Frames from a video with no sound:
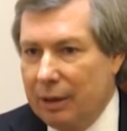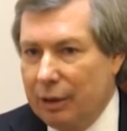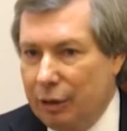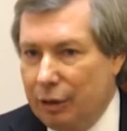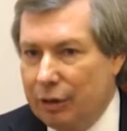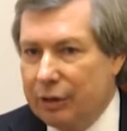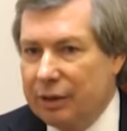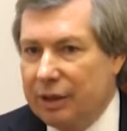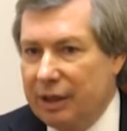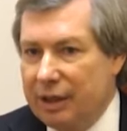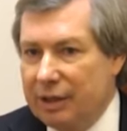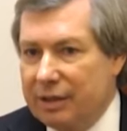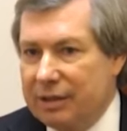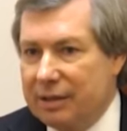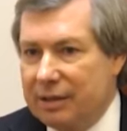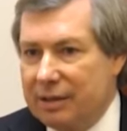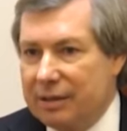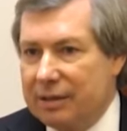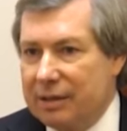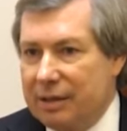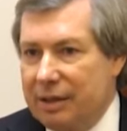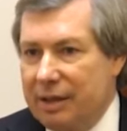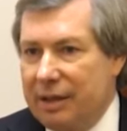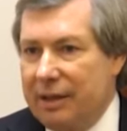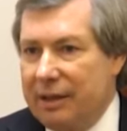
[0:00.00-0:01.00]
Look,
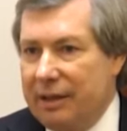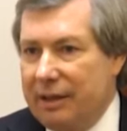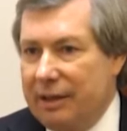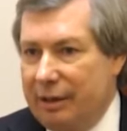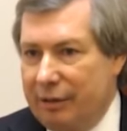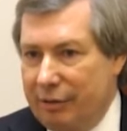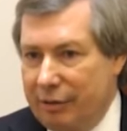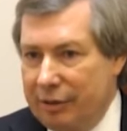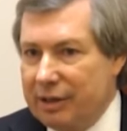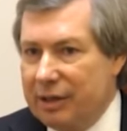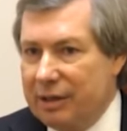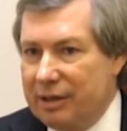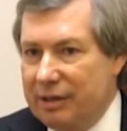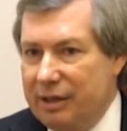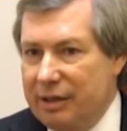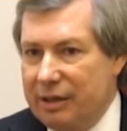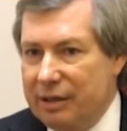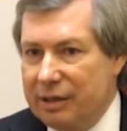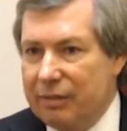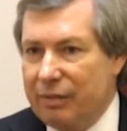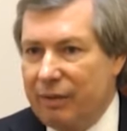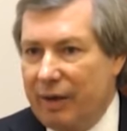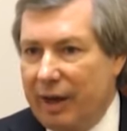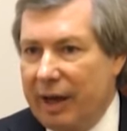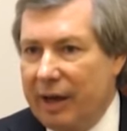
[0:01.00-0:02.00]
there is a
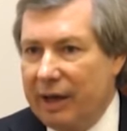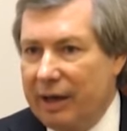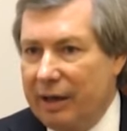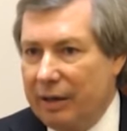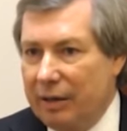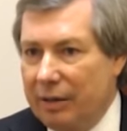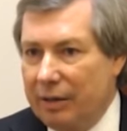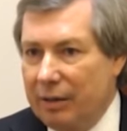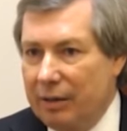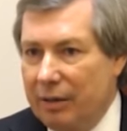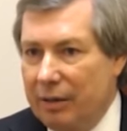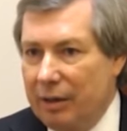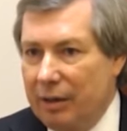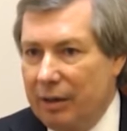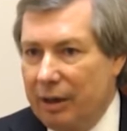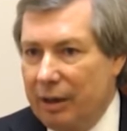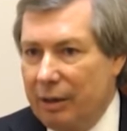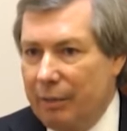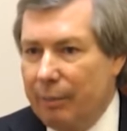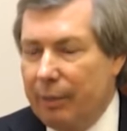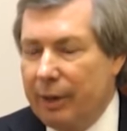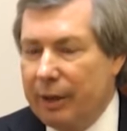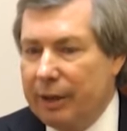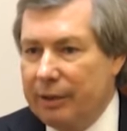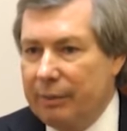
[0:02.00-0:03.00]
ceasefire,
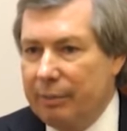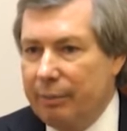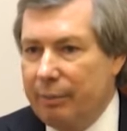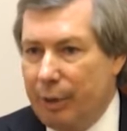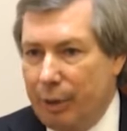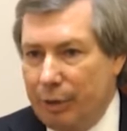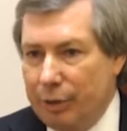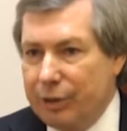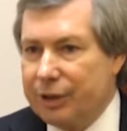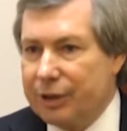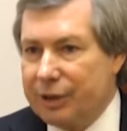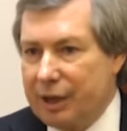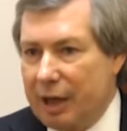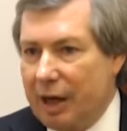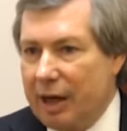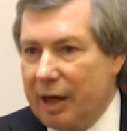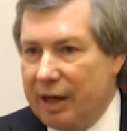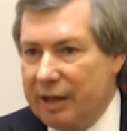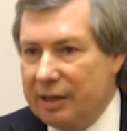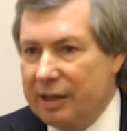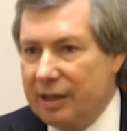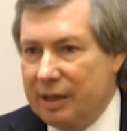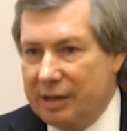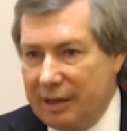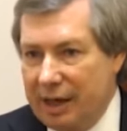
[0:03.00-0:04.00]
but both
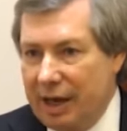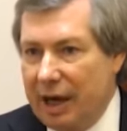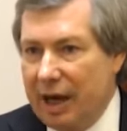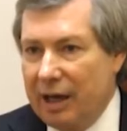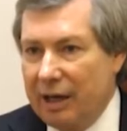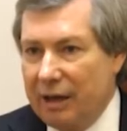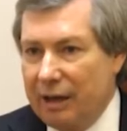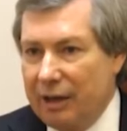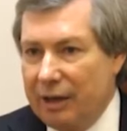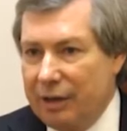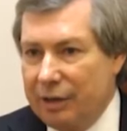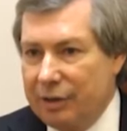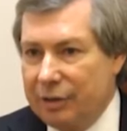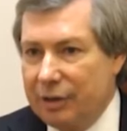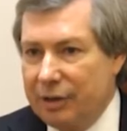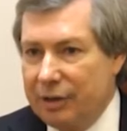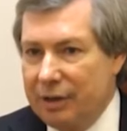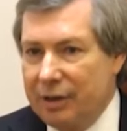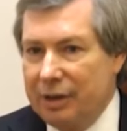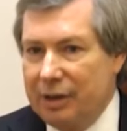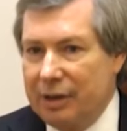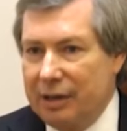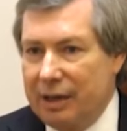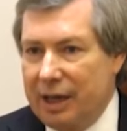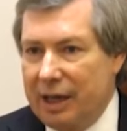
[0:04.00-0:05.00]
sides acknowledge
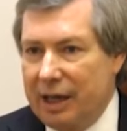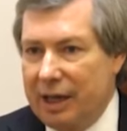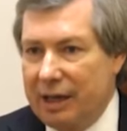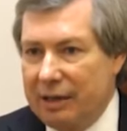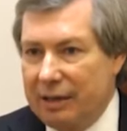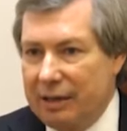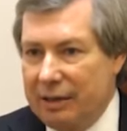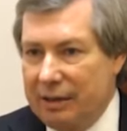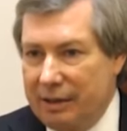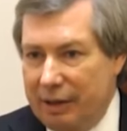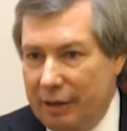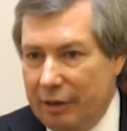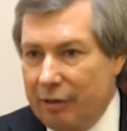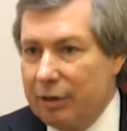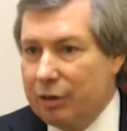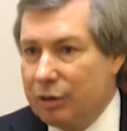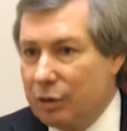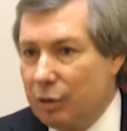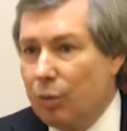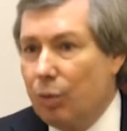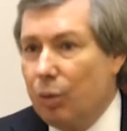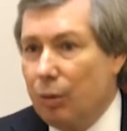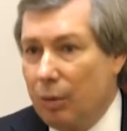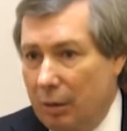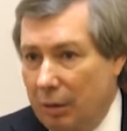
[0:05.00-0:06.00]
that there
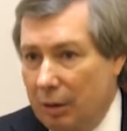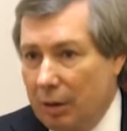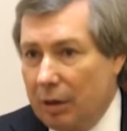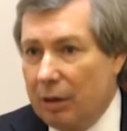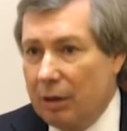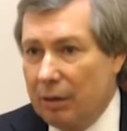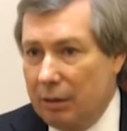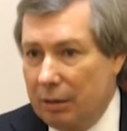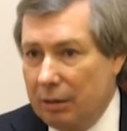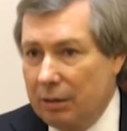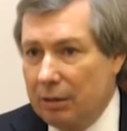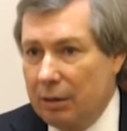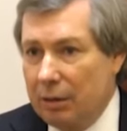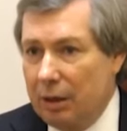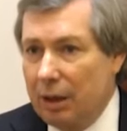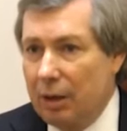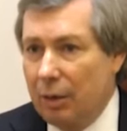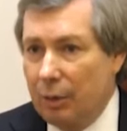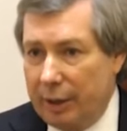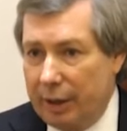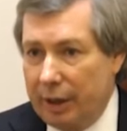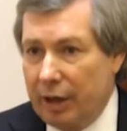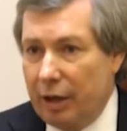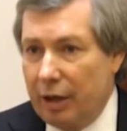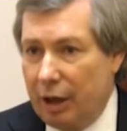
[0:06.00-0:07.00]
is a war
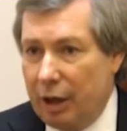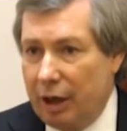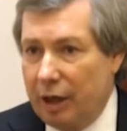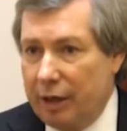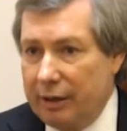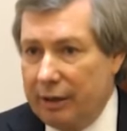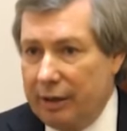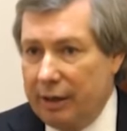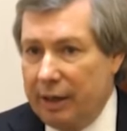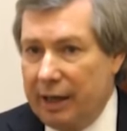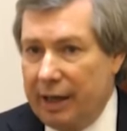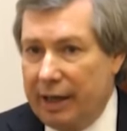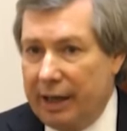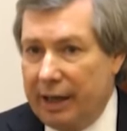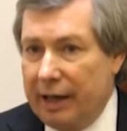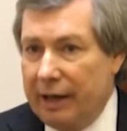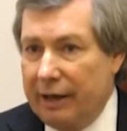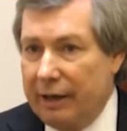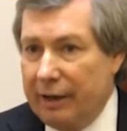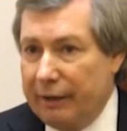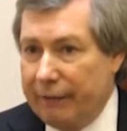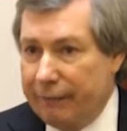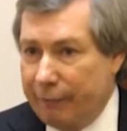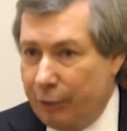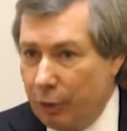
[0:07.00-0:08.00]
going on,
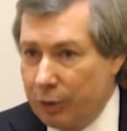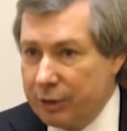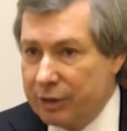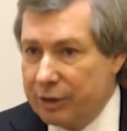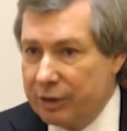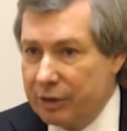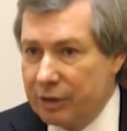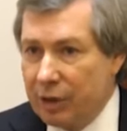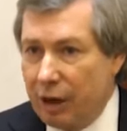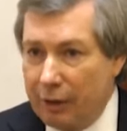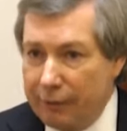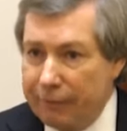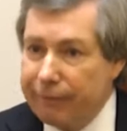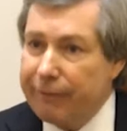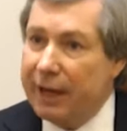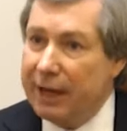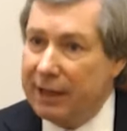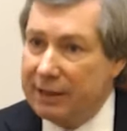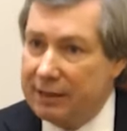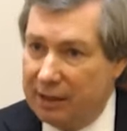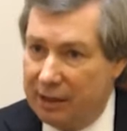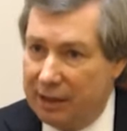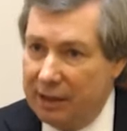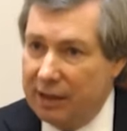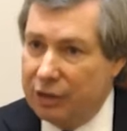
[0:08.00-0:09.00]
that forces are
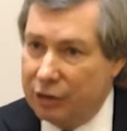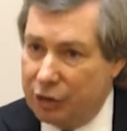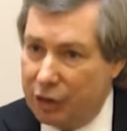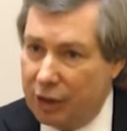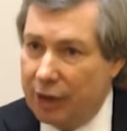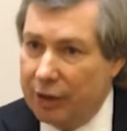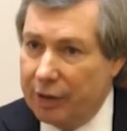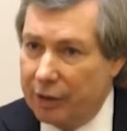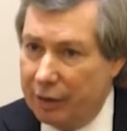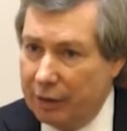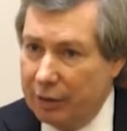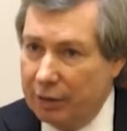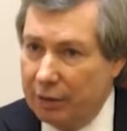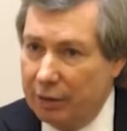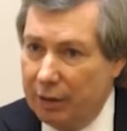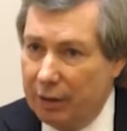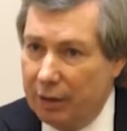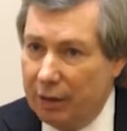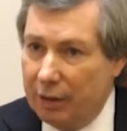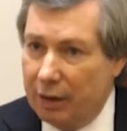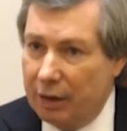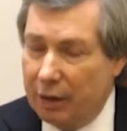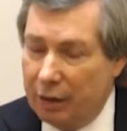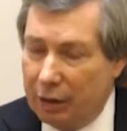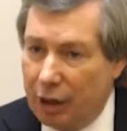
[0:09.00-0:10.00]
facing each other
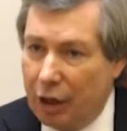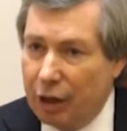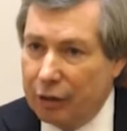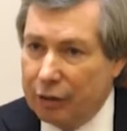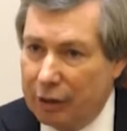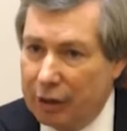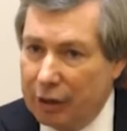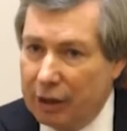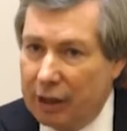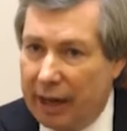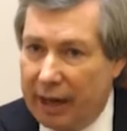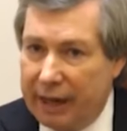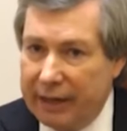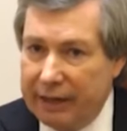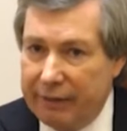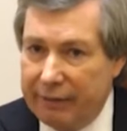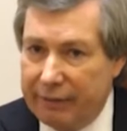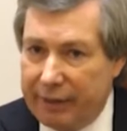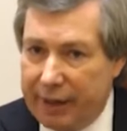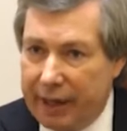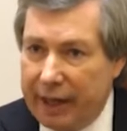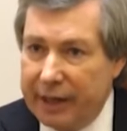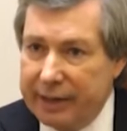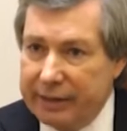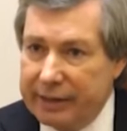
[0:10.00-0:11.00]
along the line
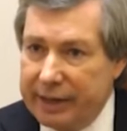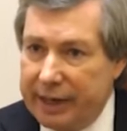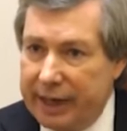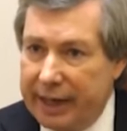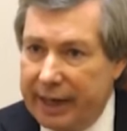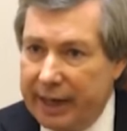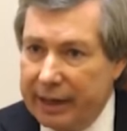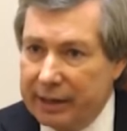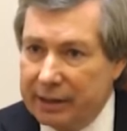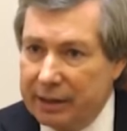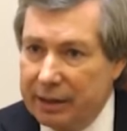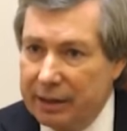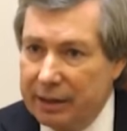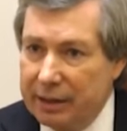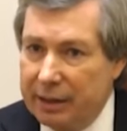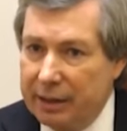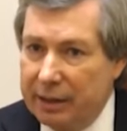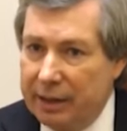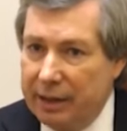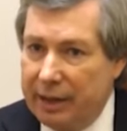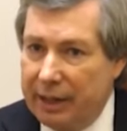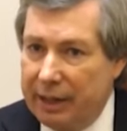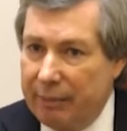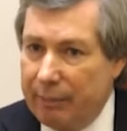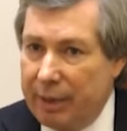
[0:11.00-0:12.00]
of contact.
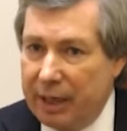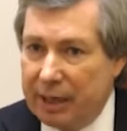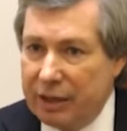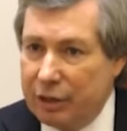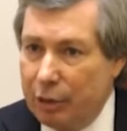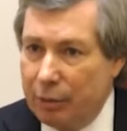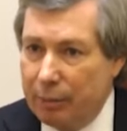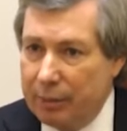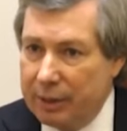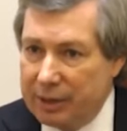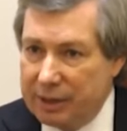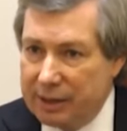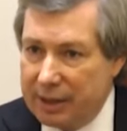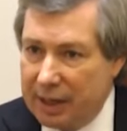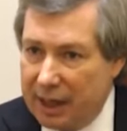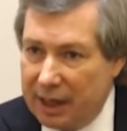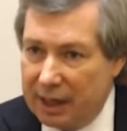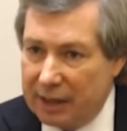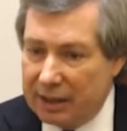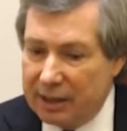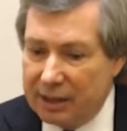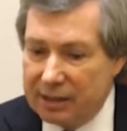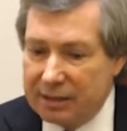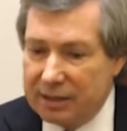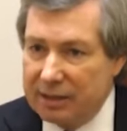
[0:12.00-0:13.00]
And make no
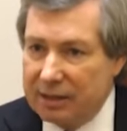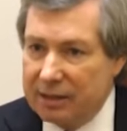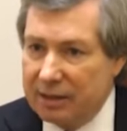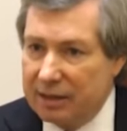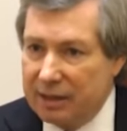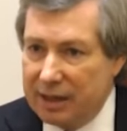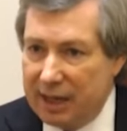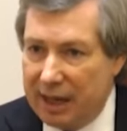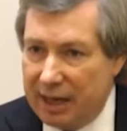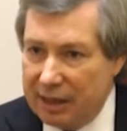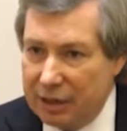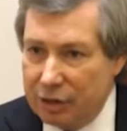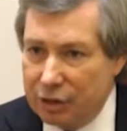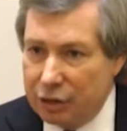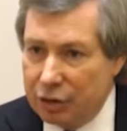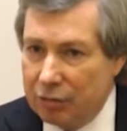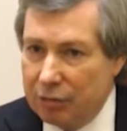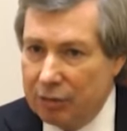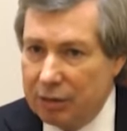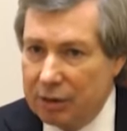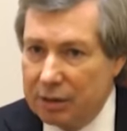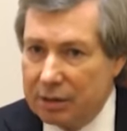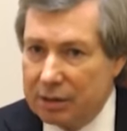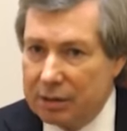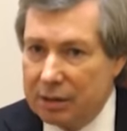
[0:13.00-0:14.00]
mistake, this is a
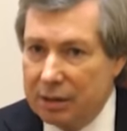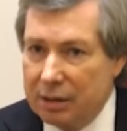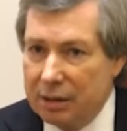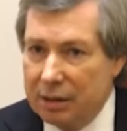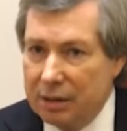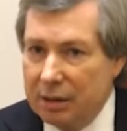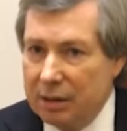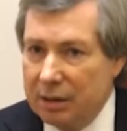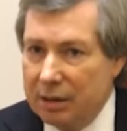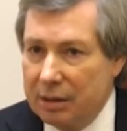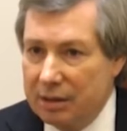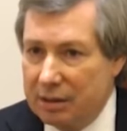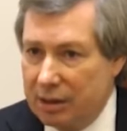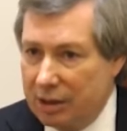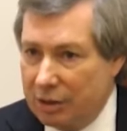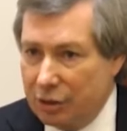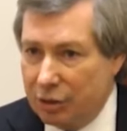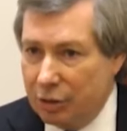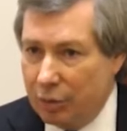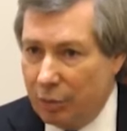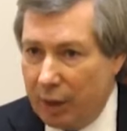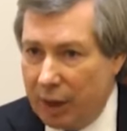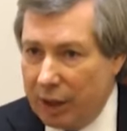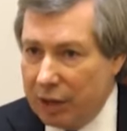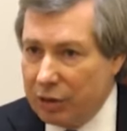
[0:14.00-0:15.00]
dangerous
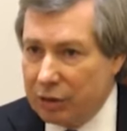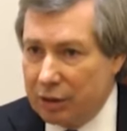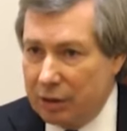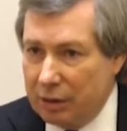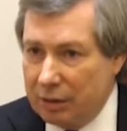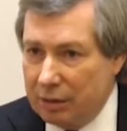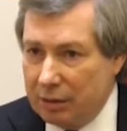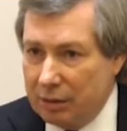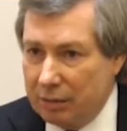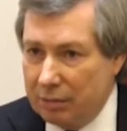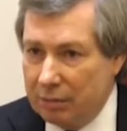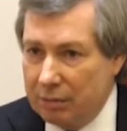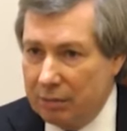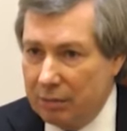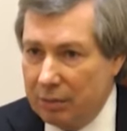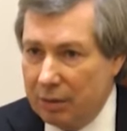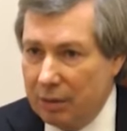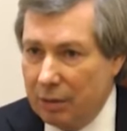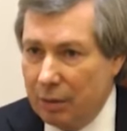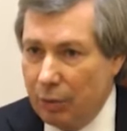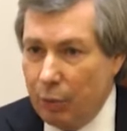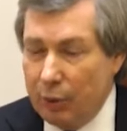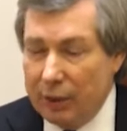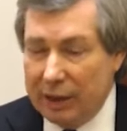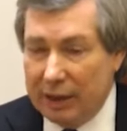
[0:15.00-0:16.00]
situation.
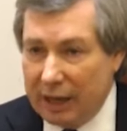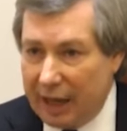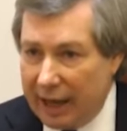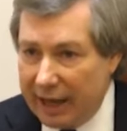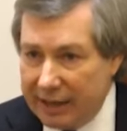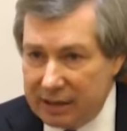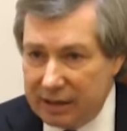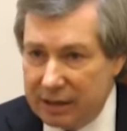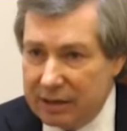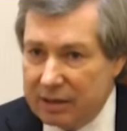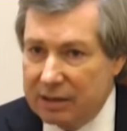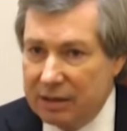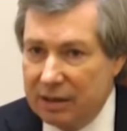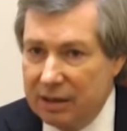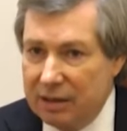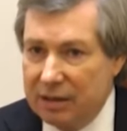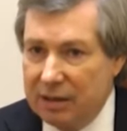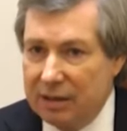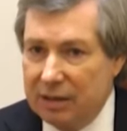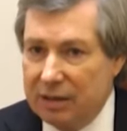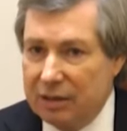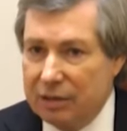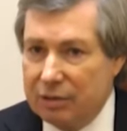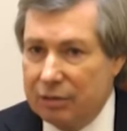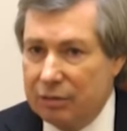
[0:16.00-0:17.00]
We'd like to see
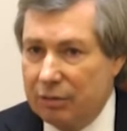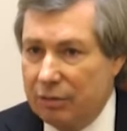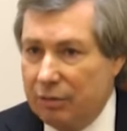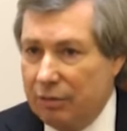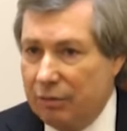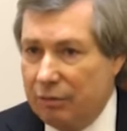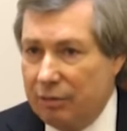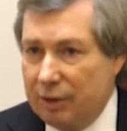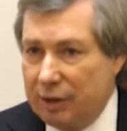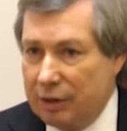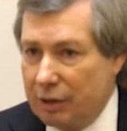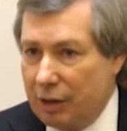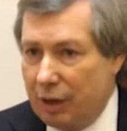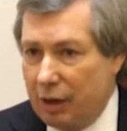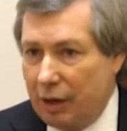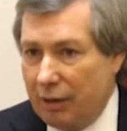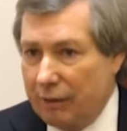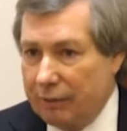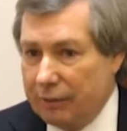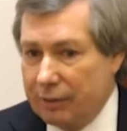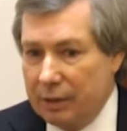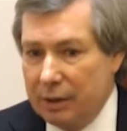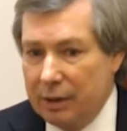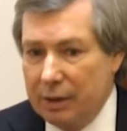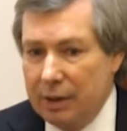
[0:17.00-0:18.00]
this
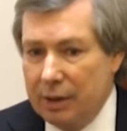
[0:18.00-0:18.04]
resolved.